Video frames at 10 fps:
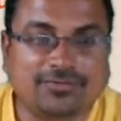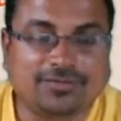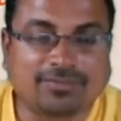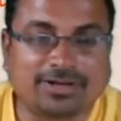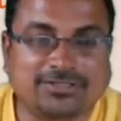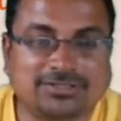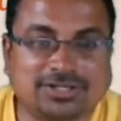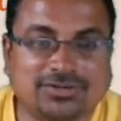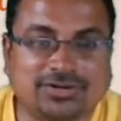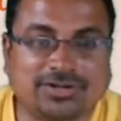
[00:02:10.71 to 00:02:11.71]
From
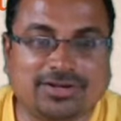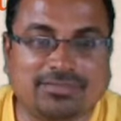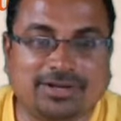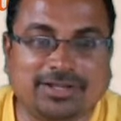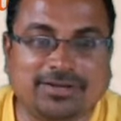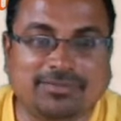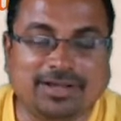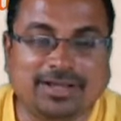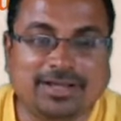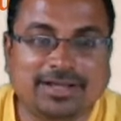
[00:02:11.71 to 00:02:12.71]
denser to rarer
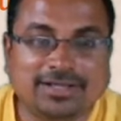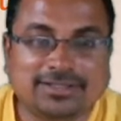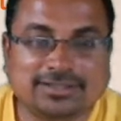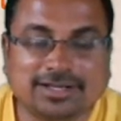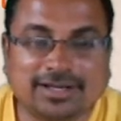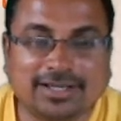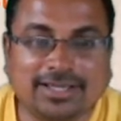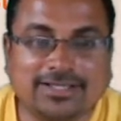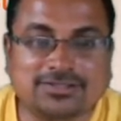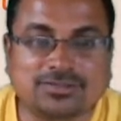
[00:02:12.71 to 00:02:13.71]
medium, the
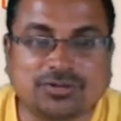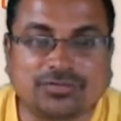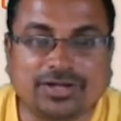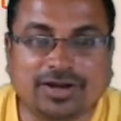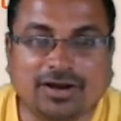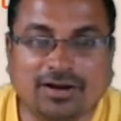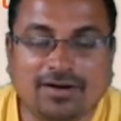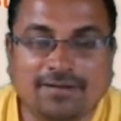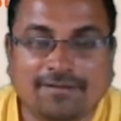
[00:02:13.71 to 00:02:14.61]
ray is moving